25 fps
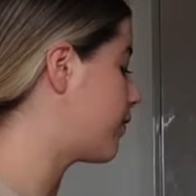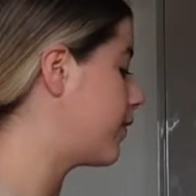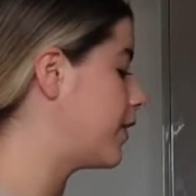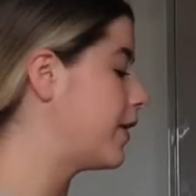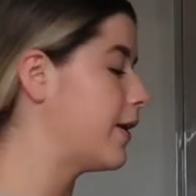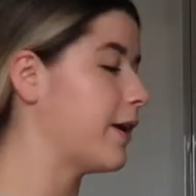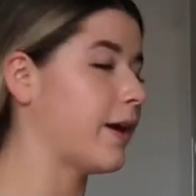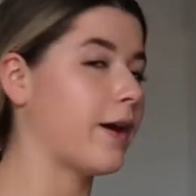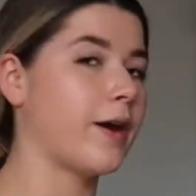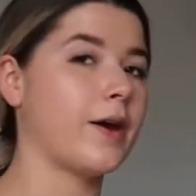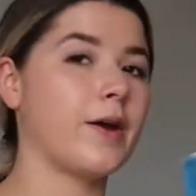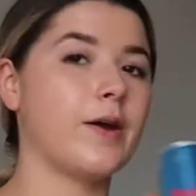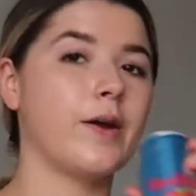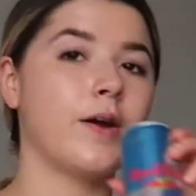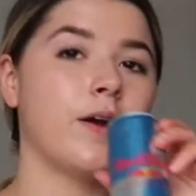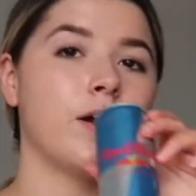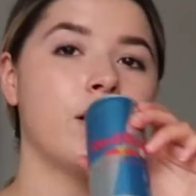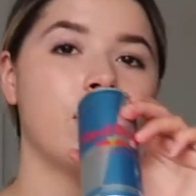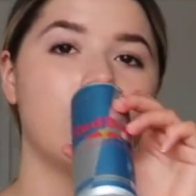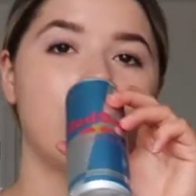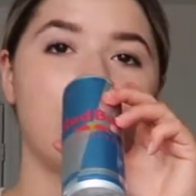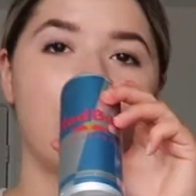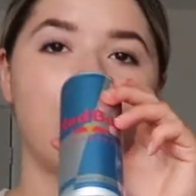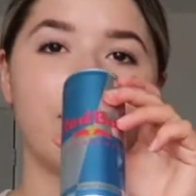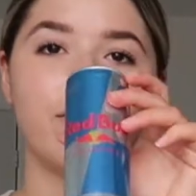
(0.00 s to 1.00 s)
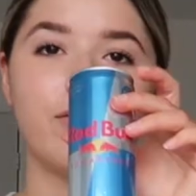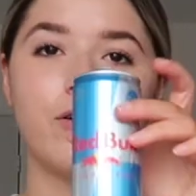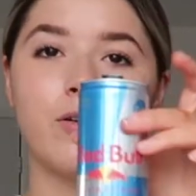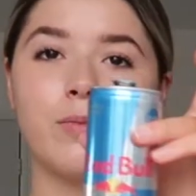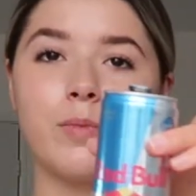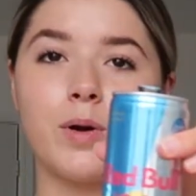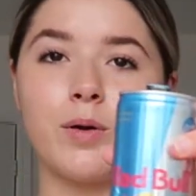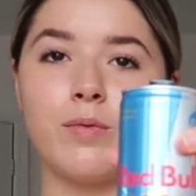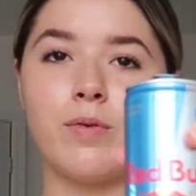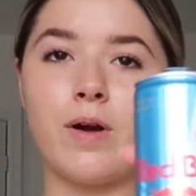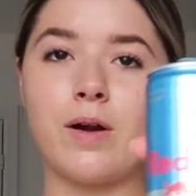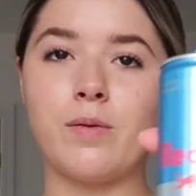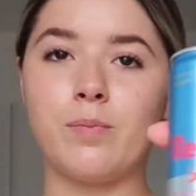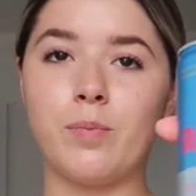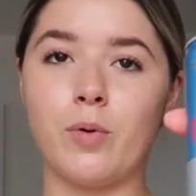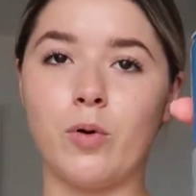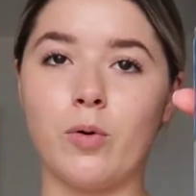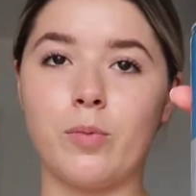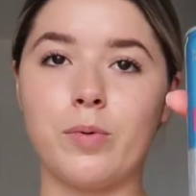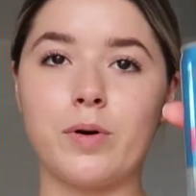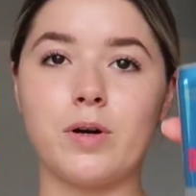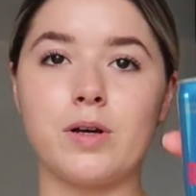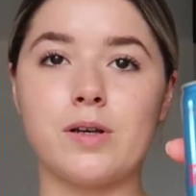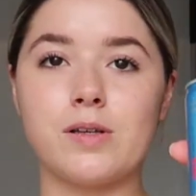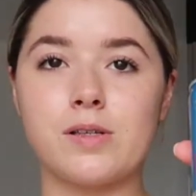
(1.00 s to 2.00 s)
video. I've got my Red
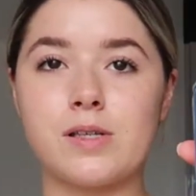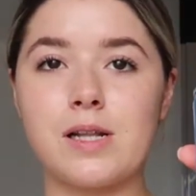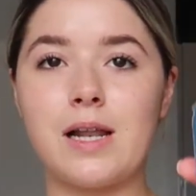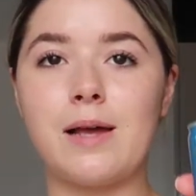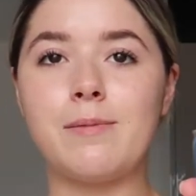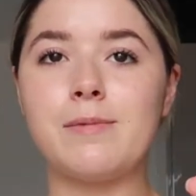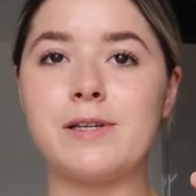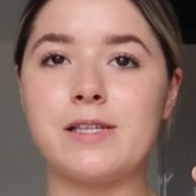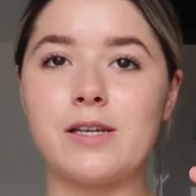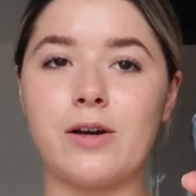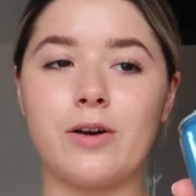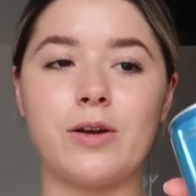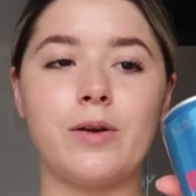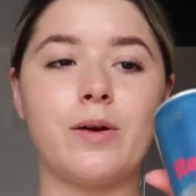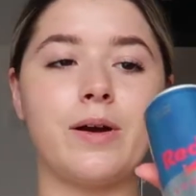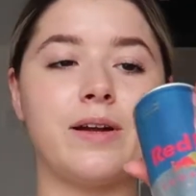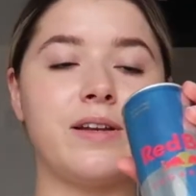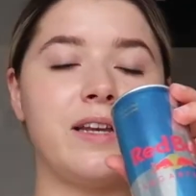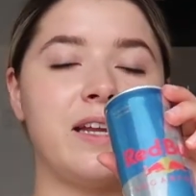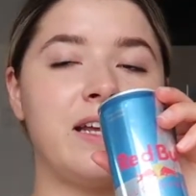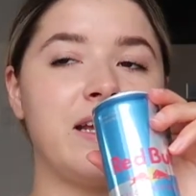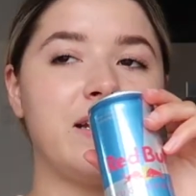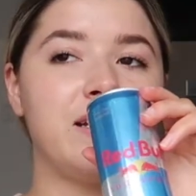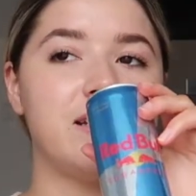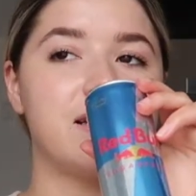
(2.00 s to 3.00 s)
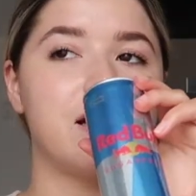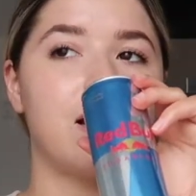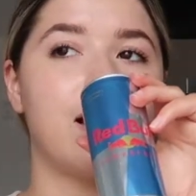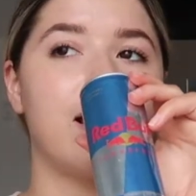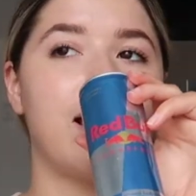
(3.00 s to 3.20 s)
Bull because let me tell you, I need